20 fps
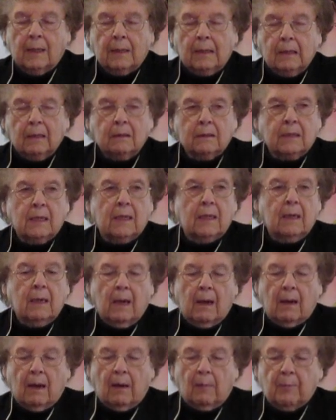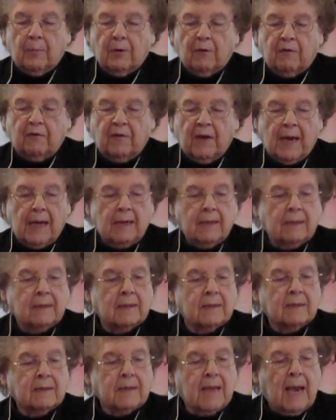guilty of profaning
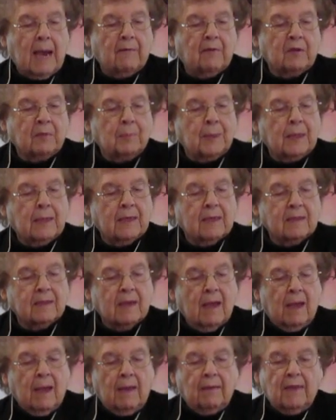the Sabbath because